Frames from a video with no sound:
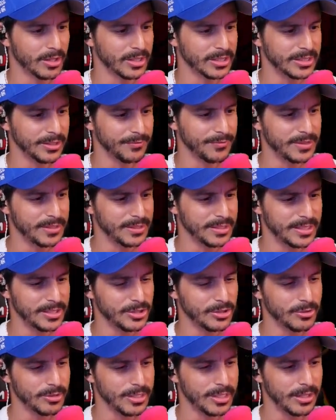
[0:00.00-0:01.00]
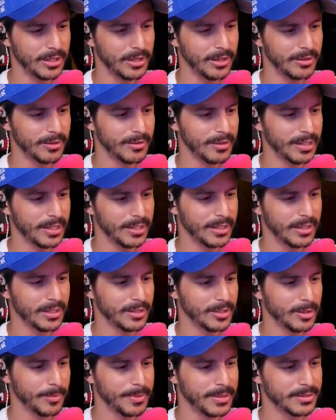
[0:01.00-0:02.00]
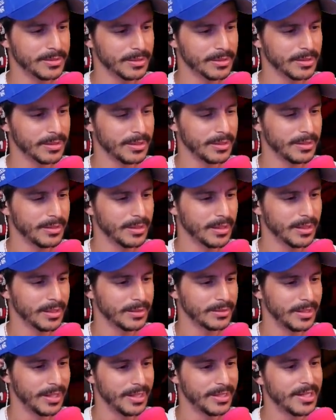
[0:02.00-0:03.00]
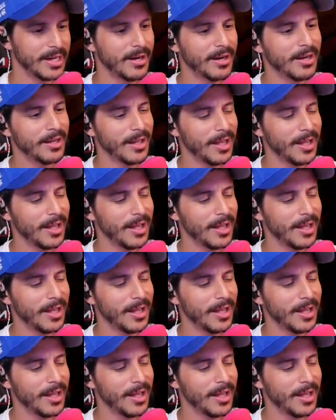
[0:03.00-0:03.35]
because if he sees you here, you're basically dead there.